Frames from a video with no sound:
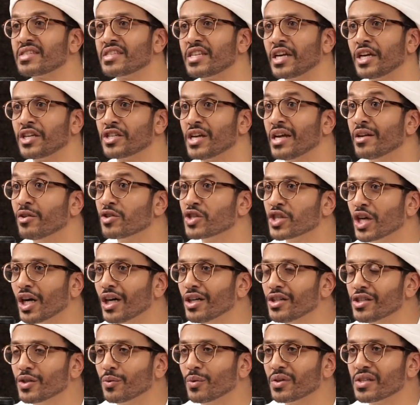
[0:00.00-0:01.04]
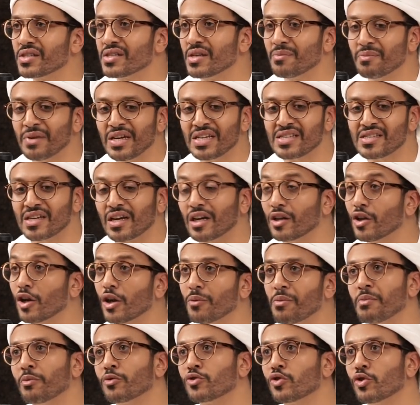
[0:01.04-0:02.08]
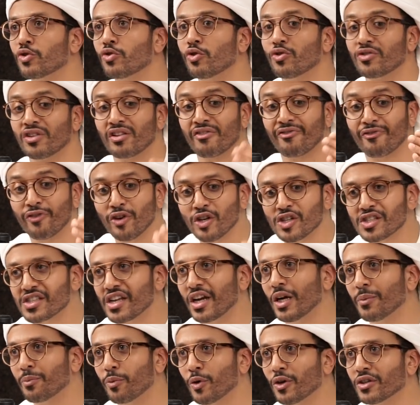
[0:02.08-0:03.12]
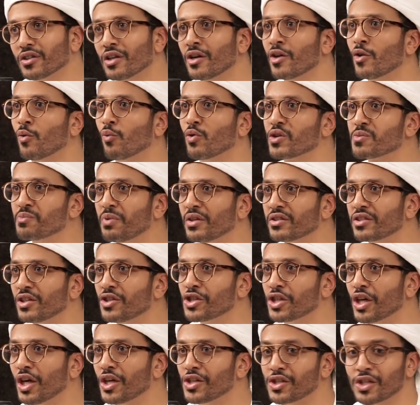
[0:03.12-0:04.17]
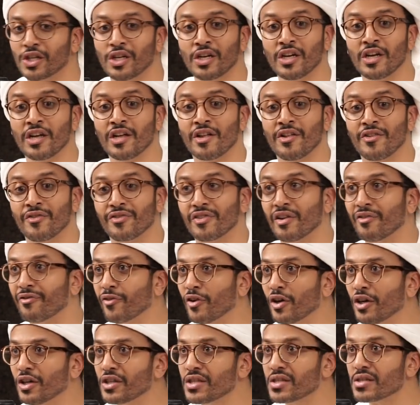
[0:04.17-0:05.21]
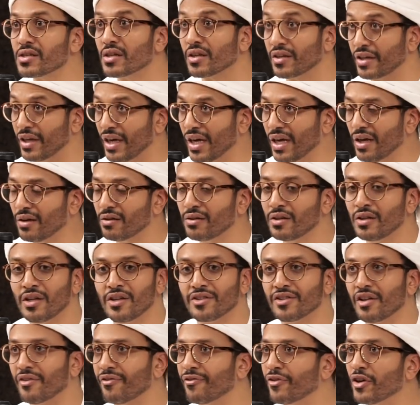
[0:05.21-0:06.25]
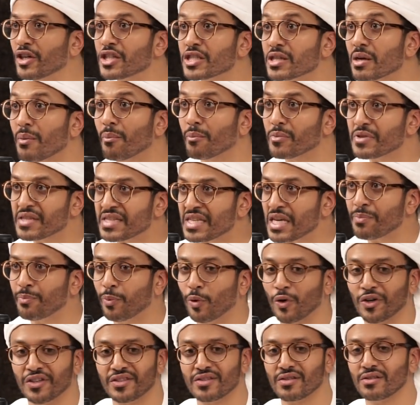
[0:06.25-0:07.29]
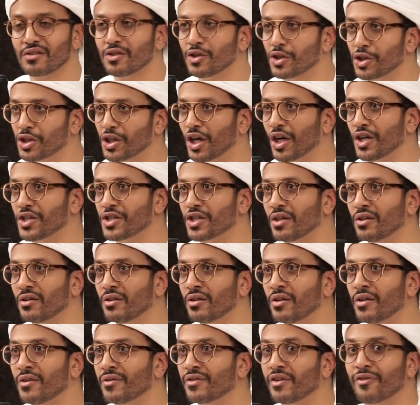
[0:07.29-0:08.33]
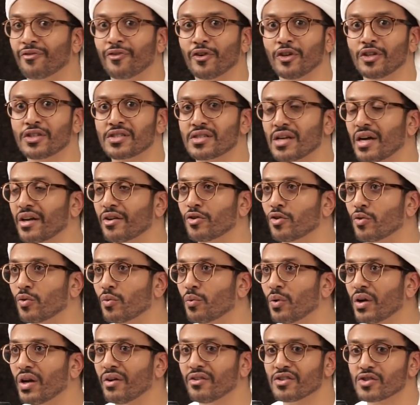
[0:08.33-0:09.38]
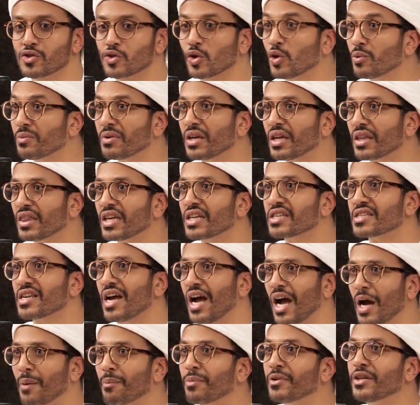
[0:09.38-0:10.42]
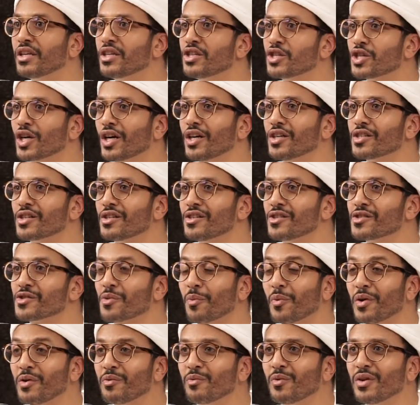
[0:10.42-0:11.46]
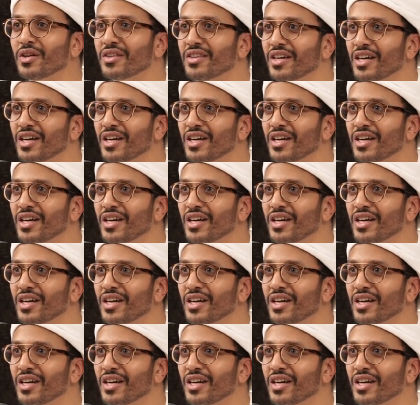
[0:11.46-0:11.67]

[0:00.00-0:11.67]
stage. And Sharjah, what is amazing, a lot of people don't know the first airport was built in Sharjah. The first seaport, Sharjah. The first, I don't know what, so many things happened in Sharjah. So when we're